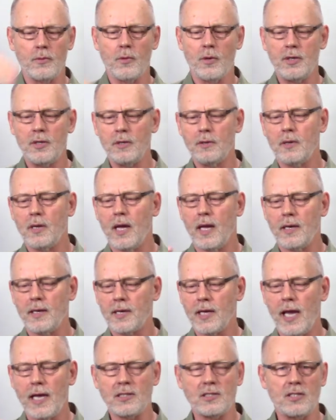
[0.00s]
well, you can
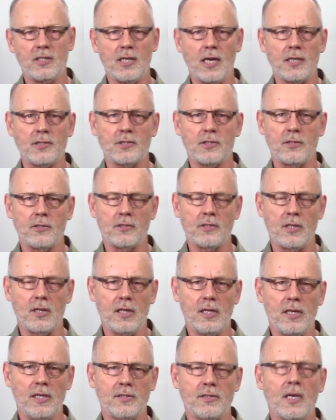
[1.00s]
attach dusters to
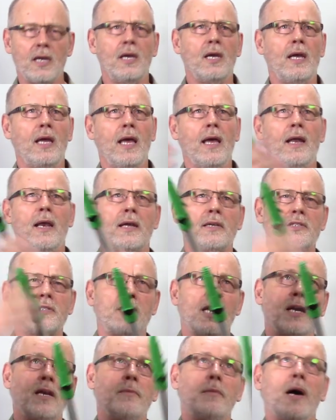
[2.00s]
these and
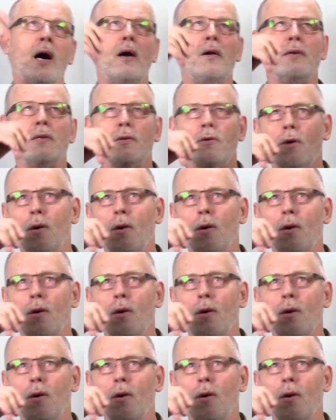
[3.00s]
extend them out and go